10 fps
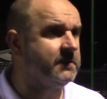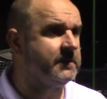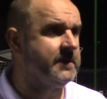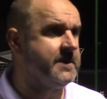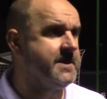
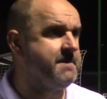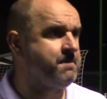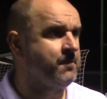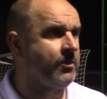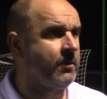
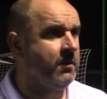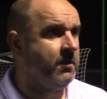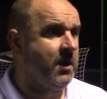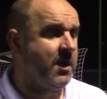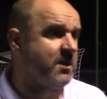And
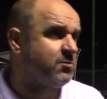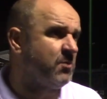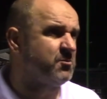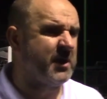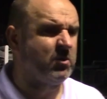that's what
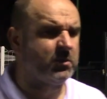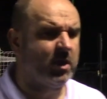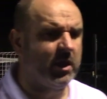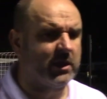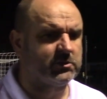was made up with
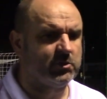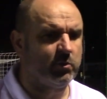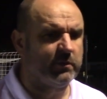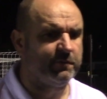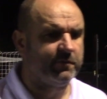our lads.
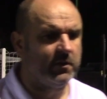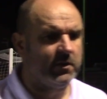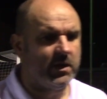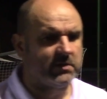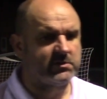
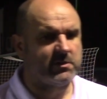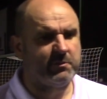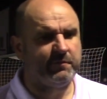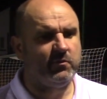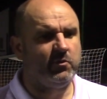As I said
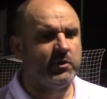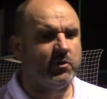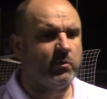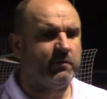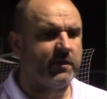before,
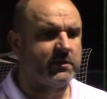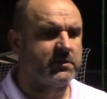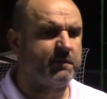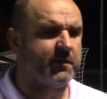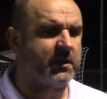we've had a
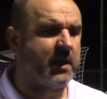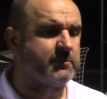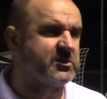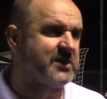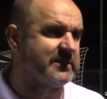different game
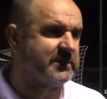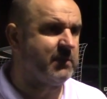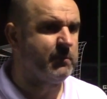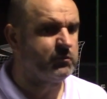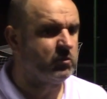to Saturday and
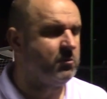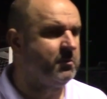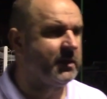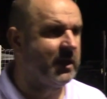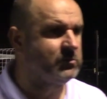we've stood up and
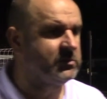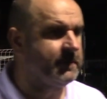been counted.